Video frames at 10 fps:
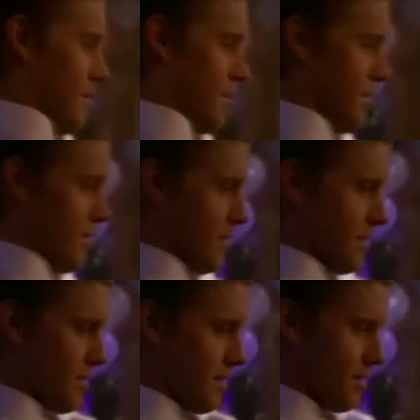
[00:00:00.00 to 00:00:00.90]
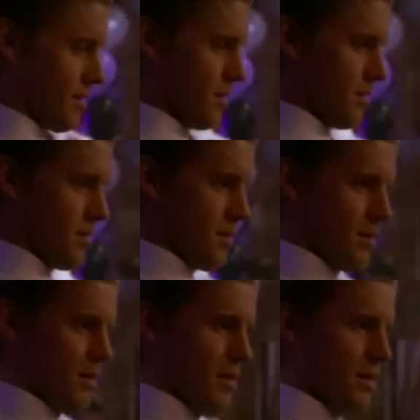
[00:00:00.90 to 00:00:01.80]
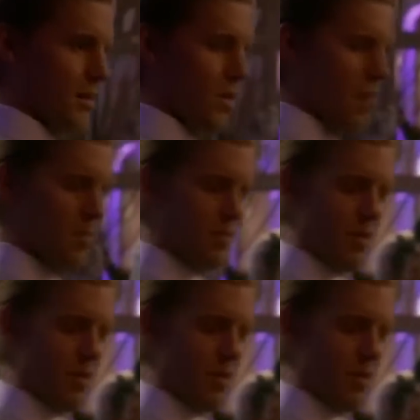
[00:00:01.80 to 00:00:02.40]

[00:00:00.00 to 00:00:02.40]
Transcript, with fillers: when women say that, but it's true. I'm,